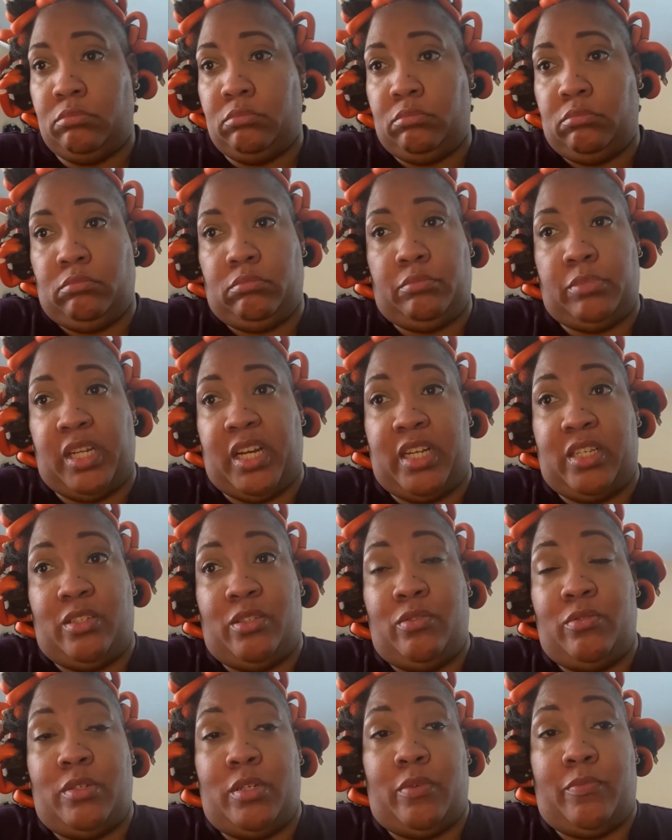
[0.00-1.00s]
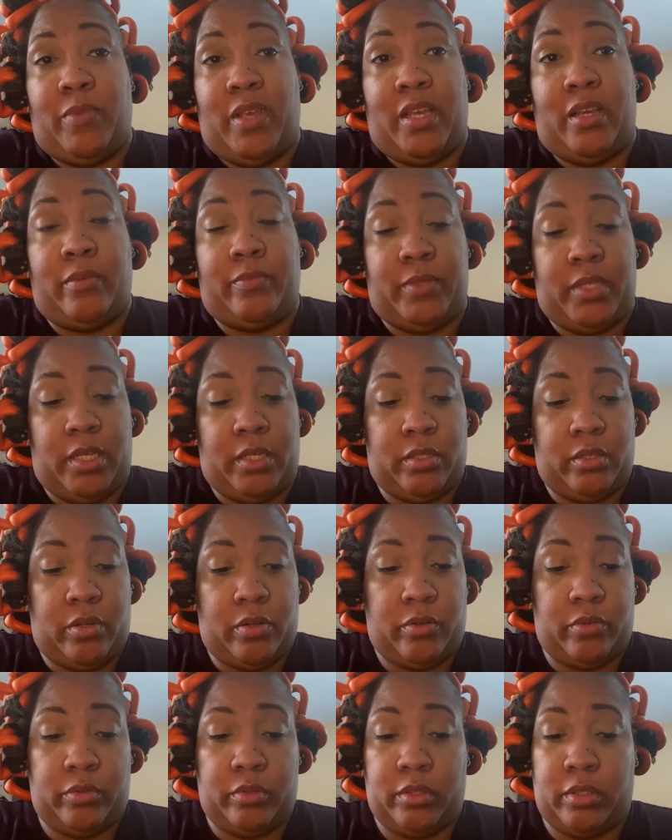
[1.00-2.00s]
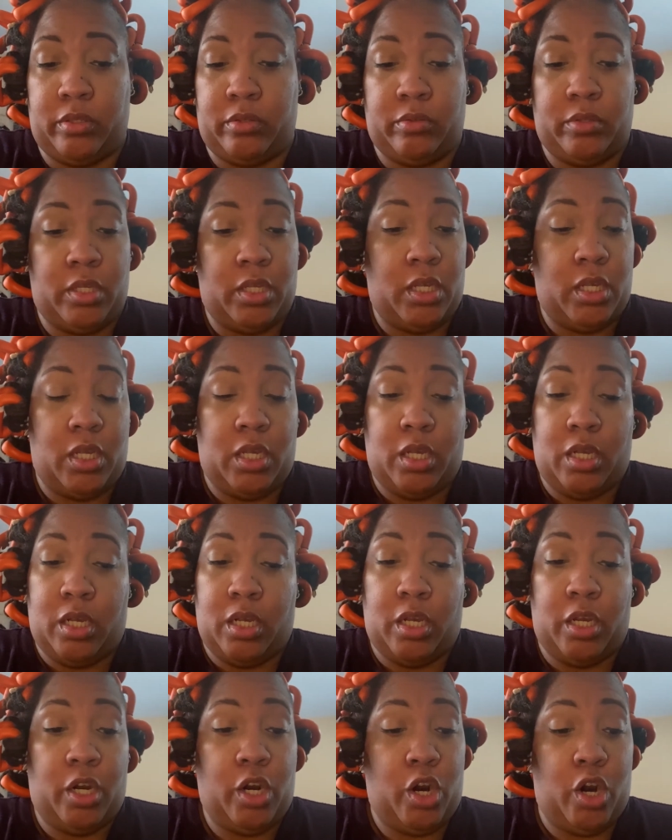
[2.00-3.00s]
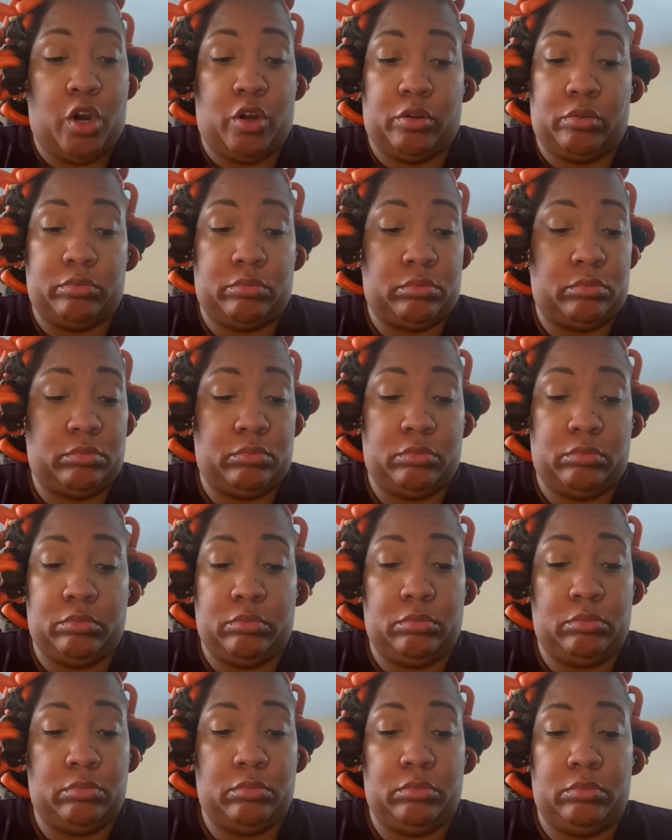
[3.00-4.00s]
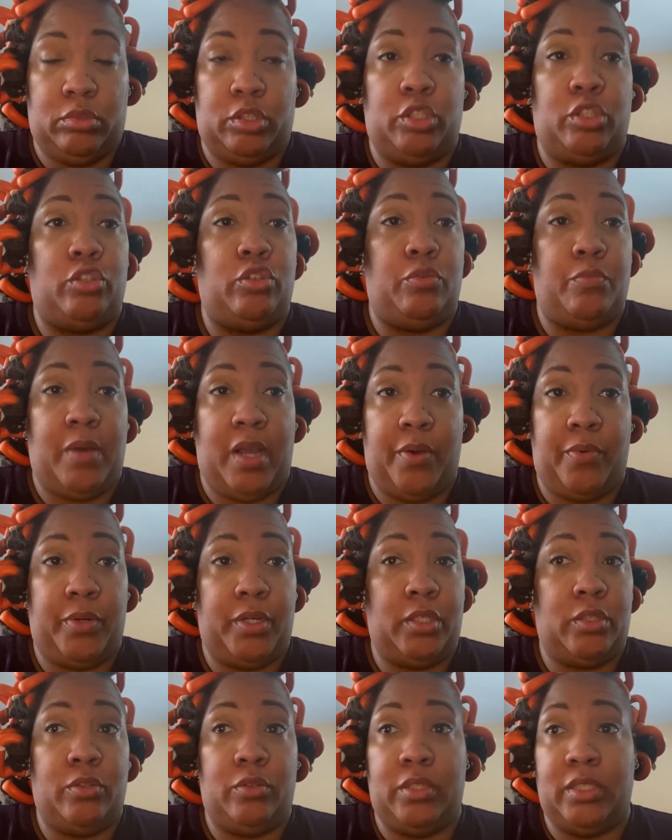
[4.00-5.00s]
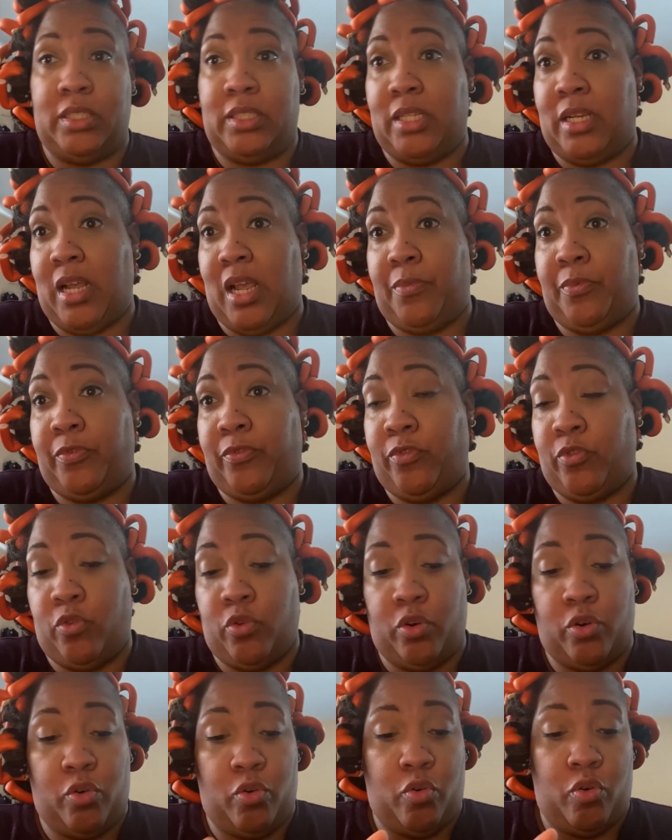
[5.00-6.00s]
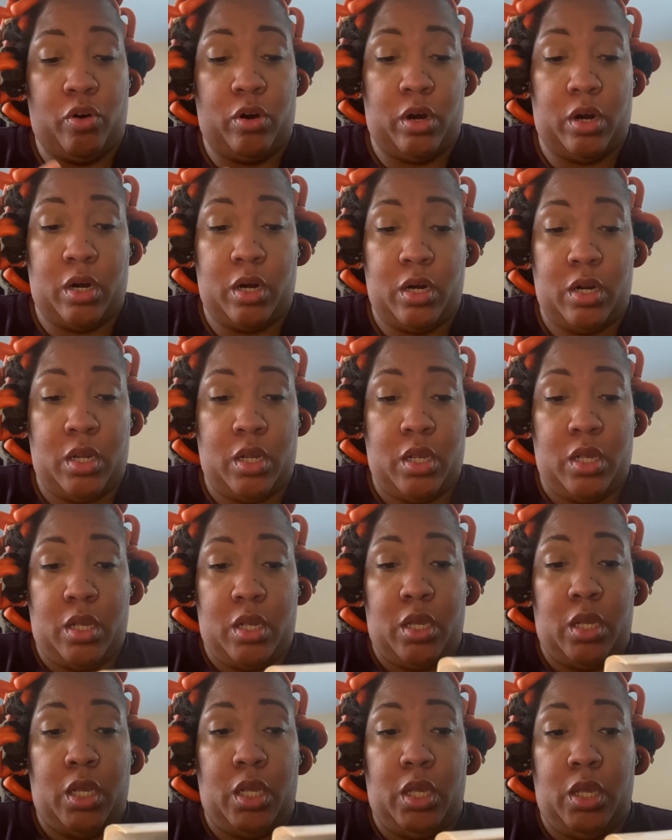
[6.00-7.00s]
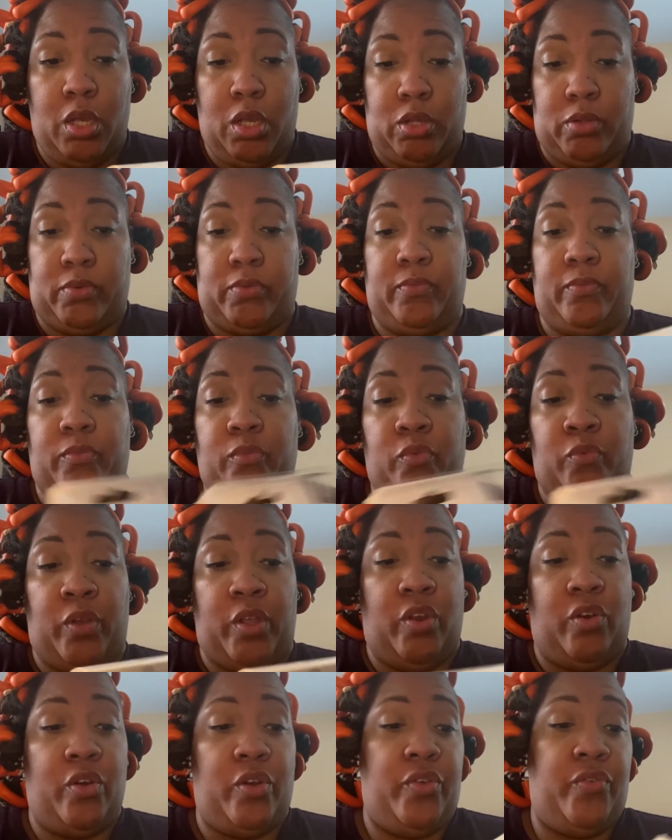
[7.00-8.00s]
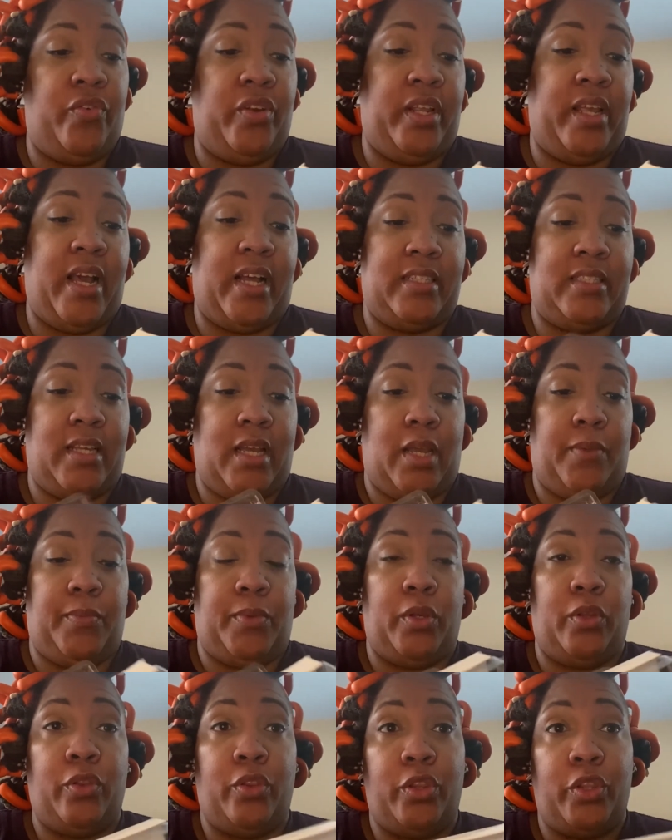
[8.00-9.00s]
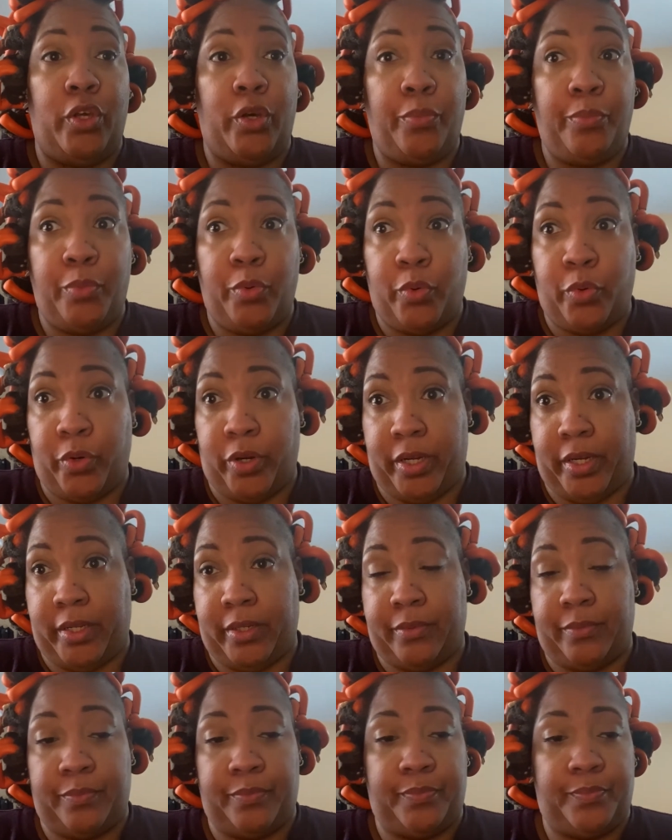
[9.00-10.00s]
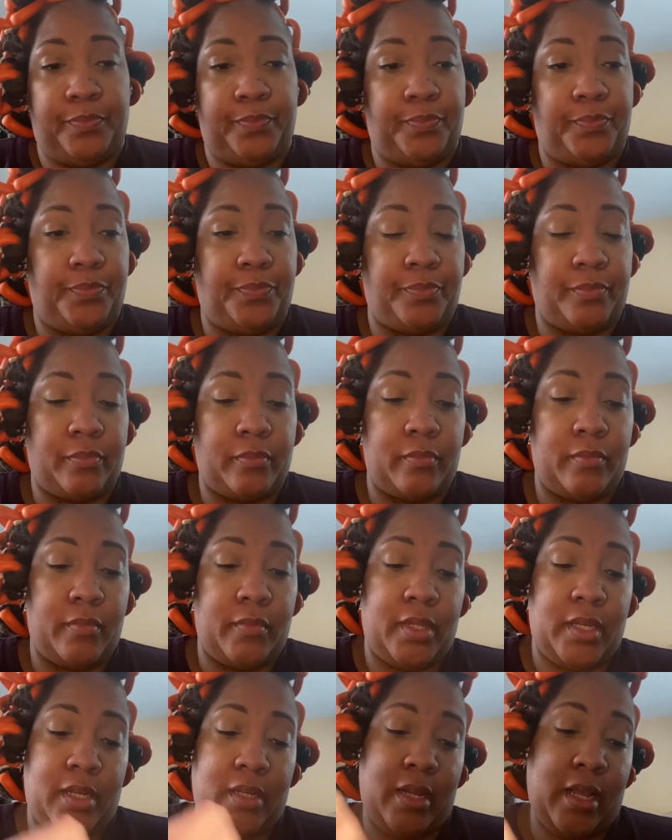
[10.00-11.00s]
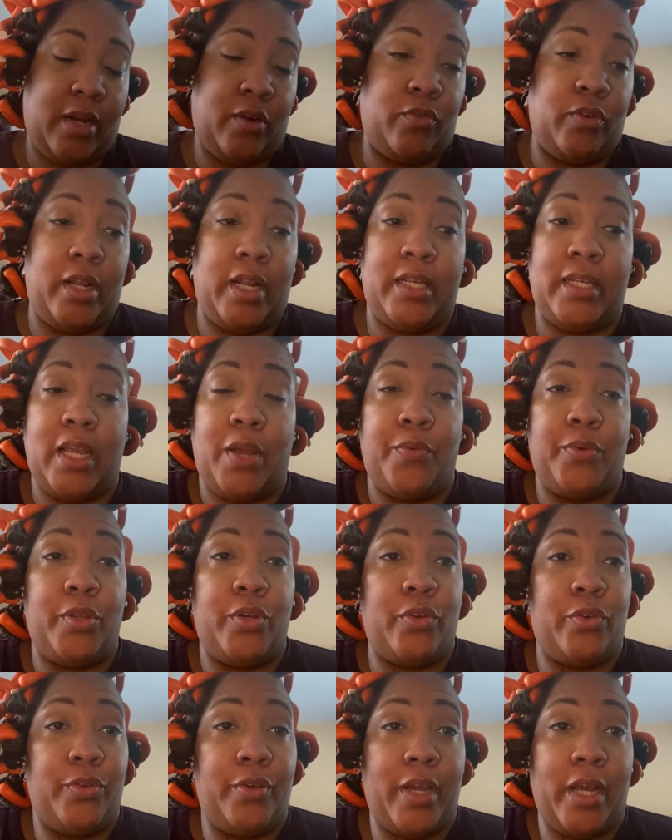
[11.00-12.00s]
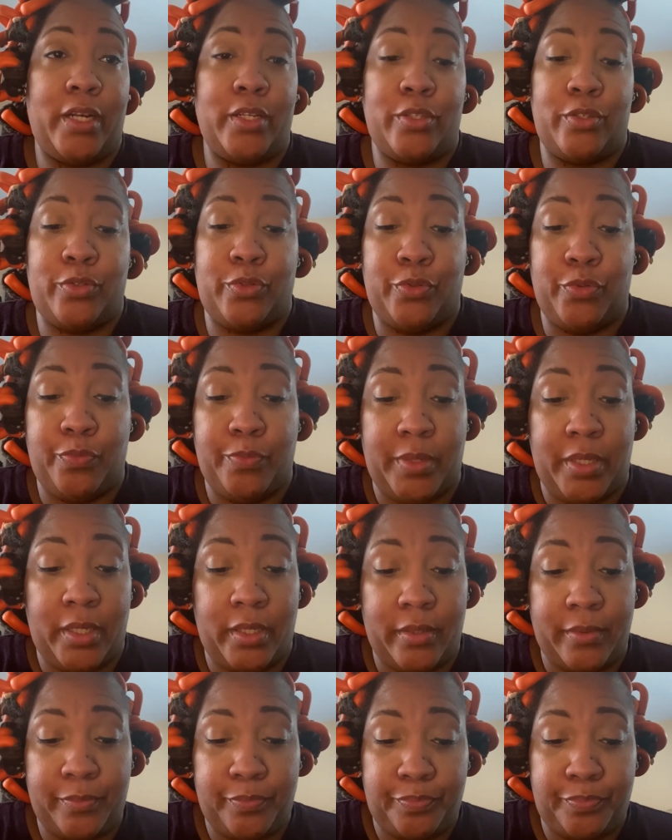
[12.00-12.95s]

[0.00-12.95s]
But as you know, makeup takes long. So, girl, you might want to do this the night before, or when you know you really got time in the morning. Now, on that day when you know you got a Zoom meeting.